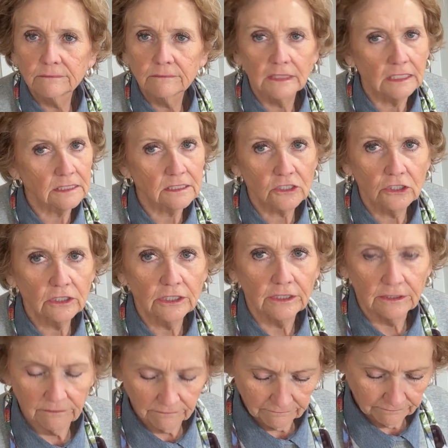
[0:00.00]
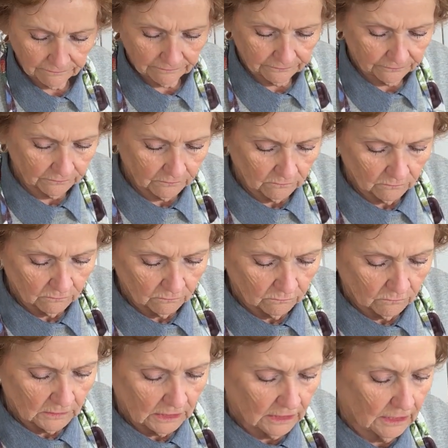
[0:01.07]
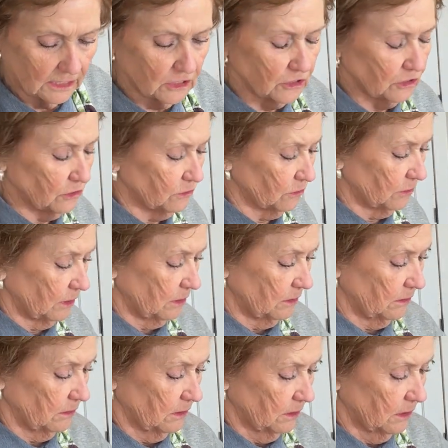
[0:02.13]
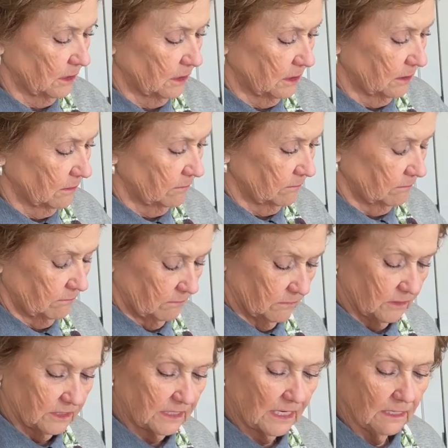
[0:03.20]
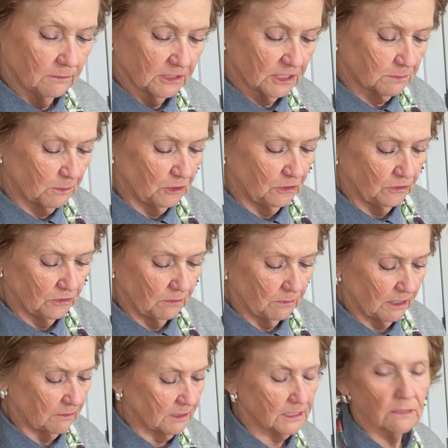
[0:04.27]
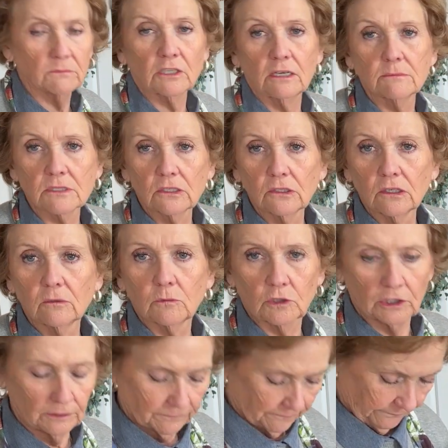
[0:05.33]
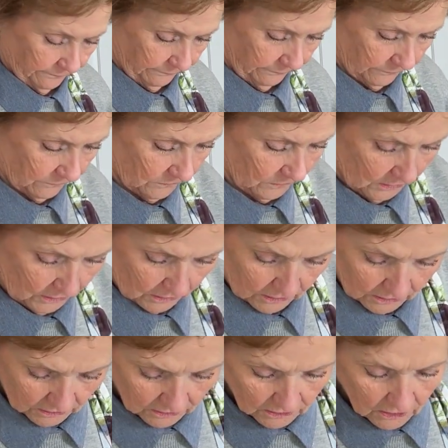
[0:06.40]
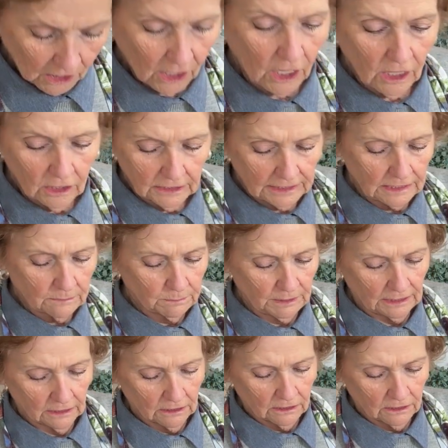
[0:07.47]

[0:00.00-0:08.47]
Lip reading: it's good. And I do a tablespoon and maybe sometimes a little more. All heaping.